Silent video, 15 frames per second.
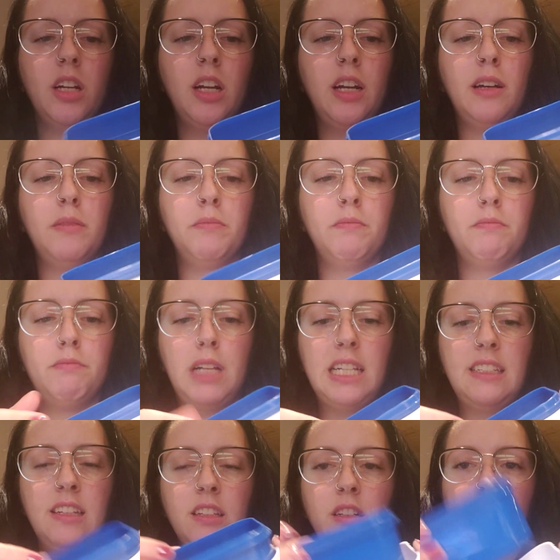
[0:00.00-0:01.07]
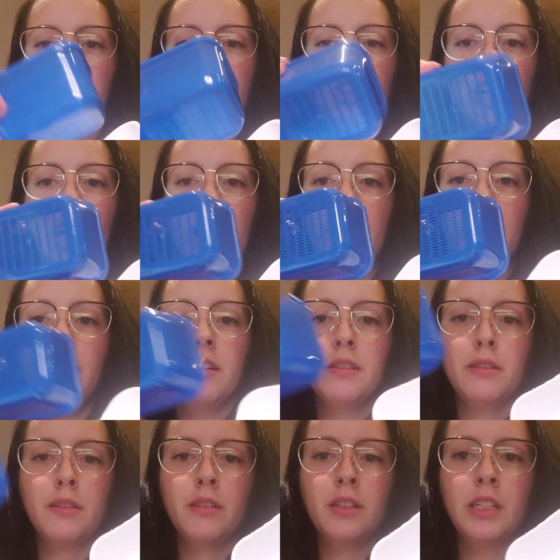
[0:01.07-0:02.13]
It's a little tray.
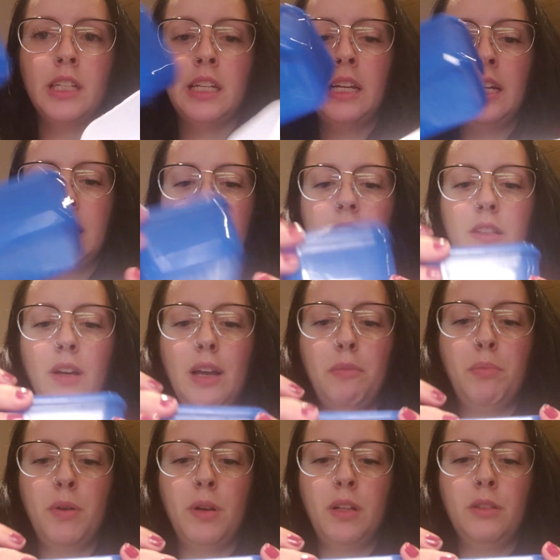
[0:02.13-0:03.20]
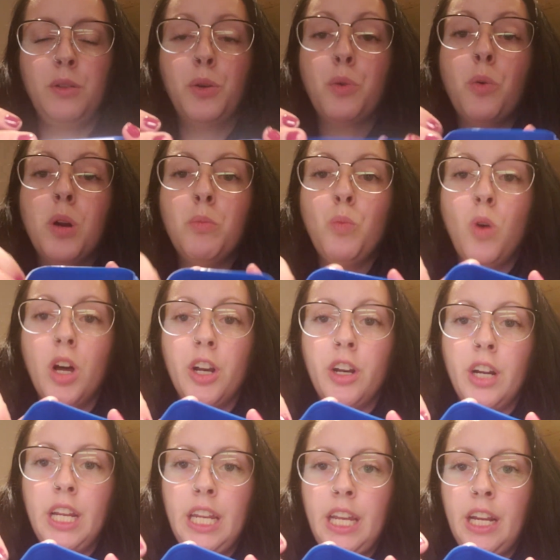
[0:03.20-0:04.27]
So I put lukewarm water
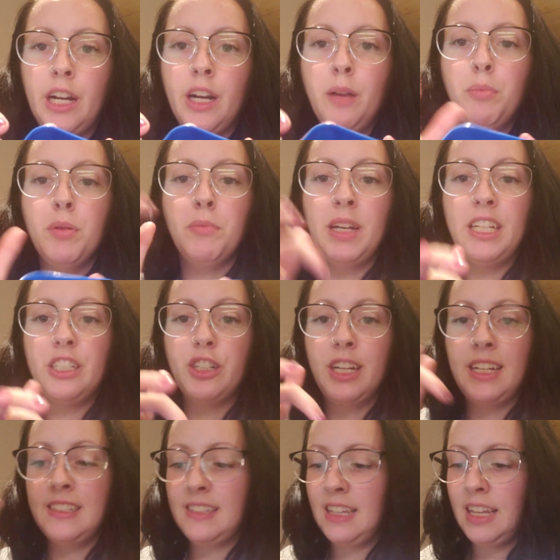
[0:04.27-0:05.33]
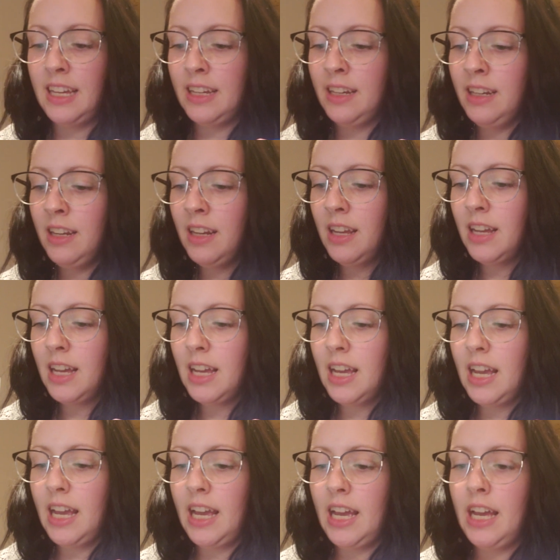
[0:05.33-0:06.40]
in here, put my trays in,
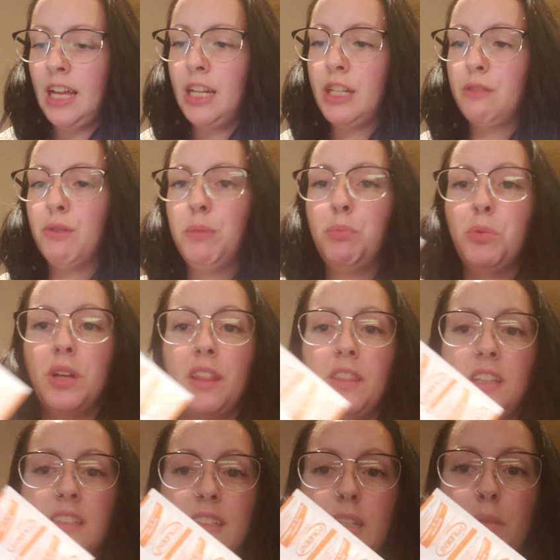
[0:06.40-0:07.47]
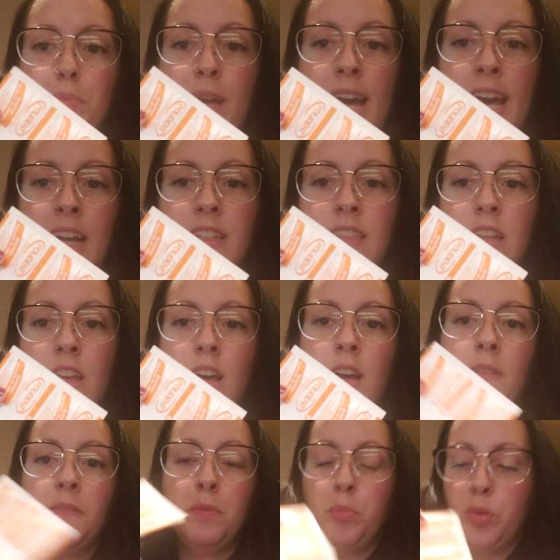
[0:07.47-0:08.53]
and rip one of these little packs
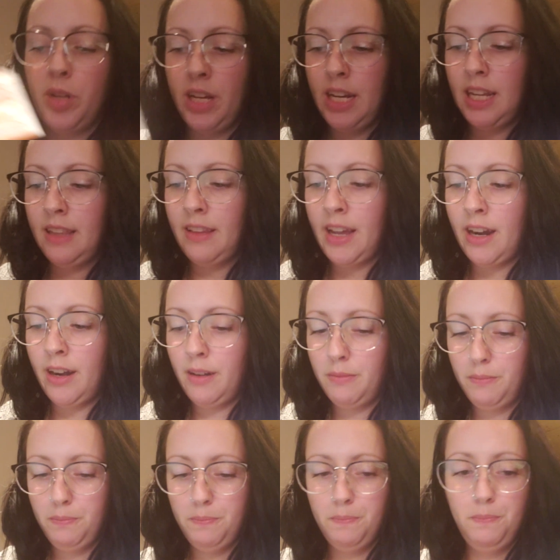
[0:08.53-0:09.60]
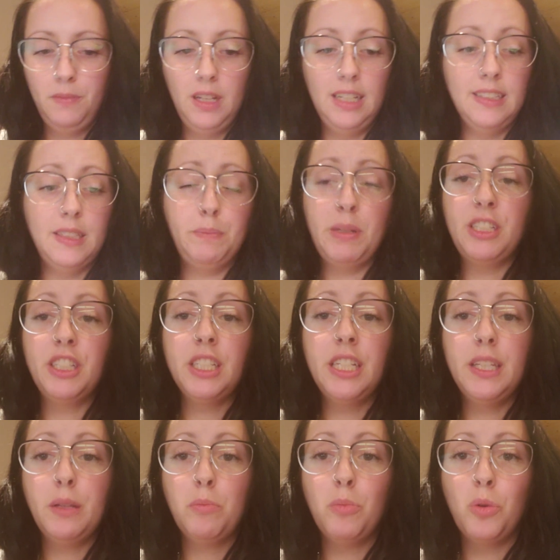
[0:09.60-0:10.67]
off, put it in there, especially
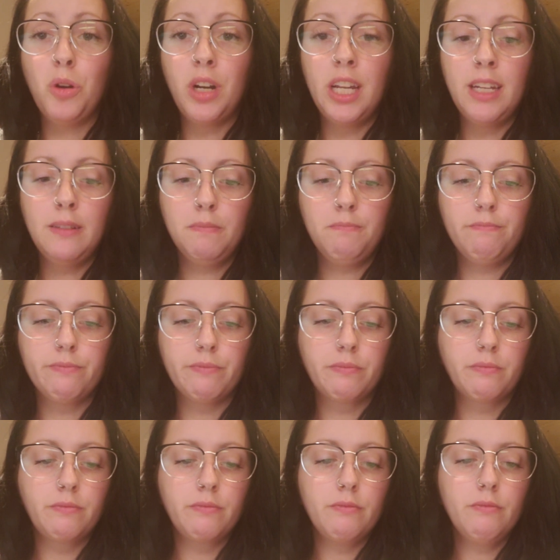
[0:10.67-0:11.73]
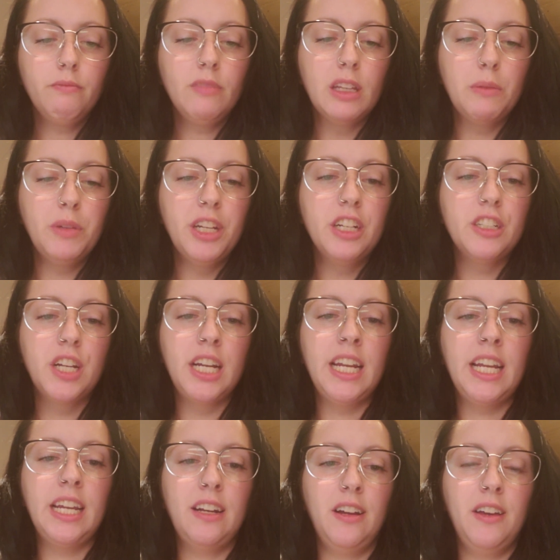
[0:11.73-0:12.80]
in the morning when you're trying
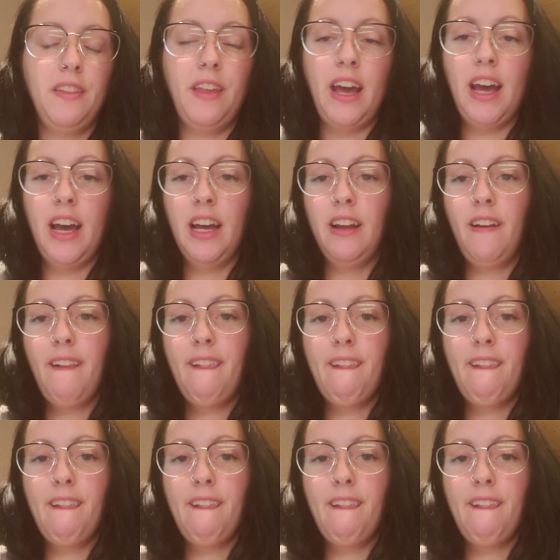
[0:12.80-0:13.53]
to get all that